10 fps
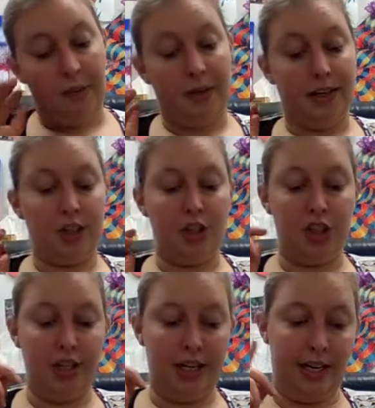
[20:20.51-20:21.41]
because
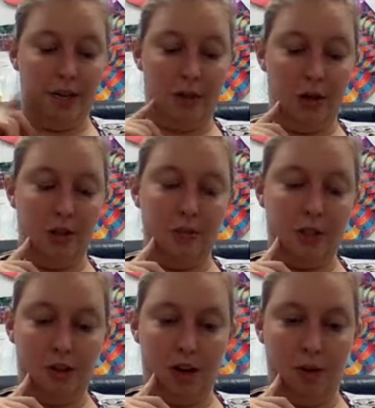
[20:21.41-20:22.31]
she had married
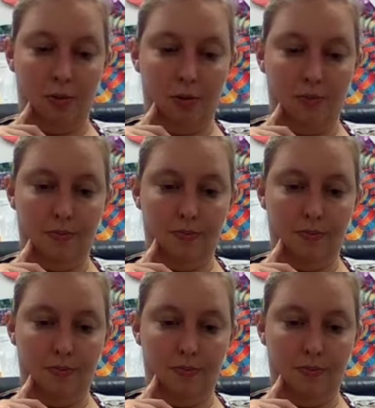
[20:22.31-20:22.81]
Mr. Hubble.